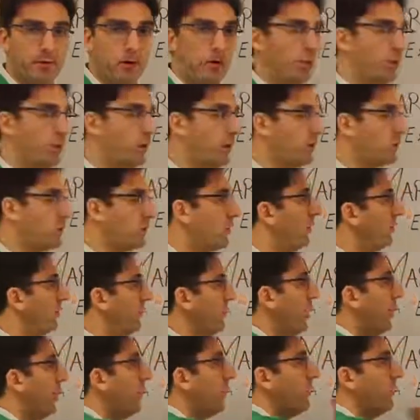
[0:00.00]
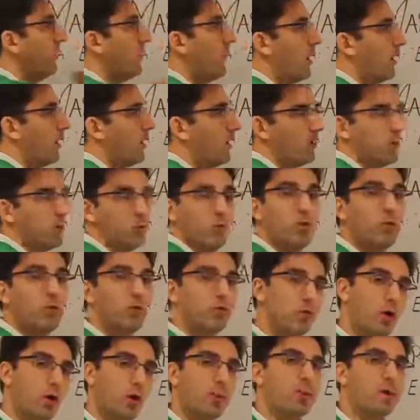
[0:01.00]
which on the open market will
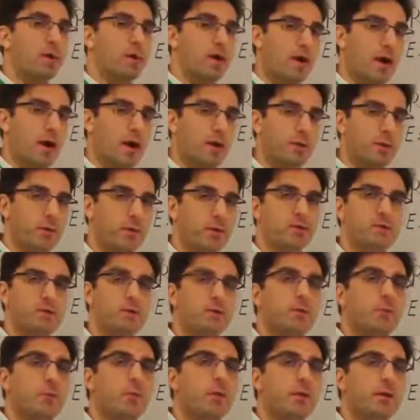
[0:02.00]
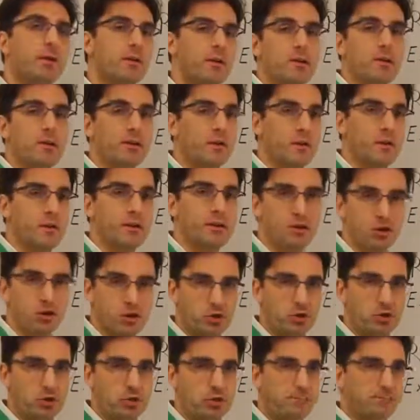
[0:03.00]
not be allowed because it's a political
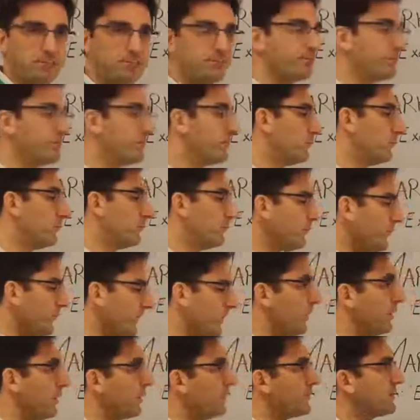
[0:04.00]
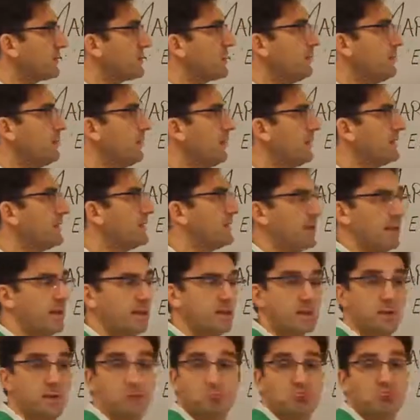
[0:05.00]
issue. But if CBS
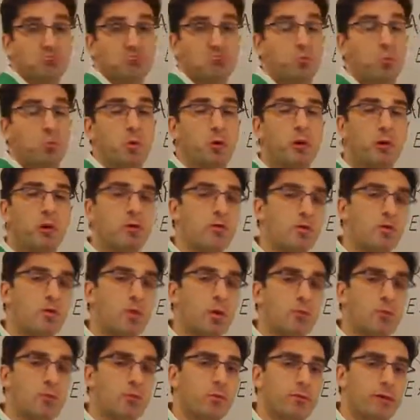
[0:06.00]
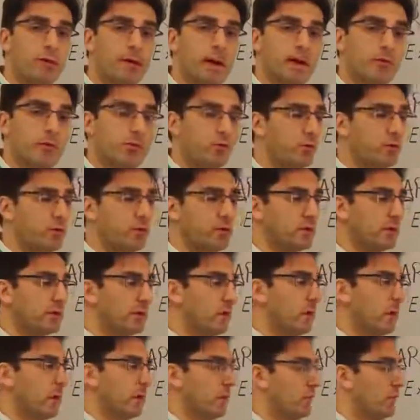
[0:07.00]
says, we don't have a problem with that, you
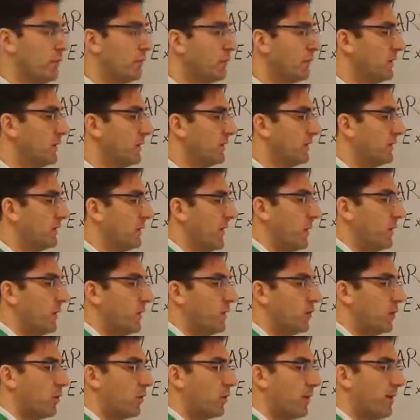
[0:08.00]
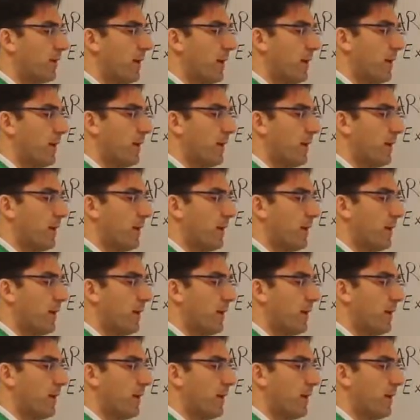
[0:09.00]
can sell your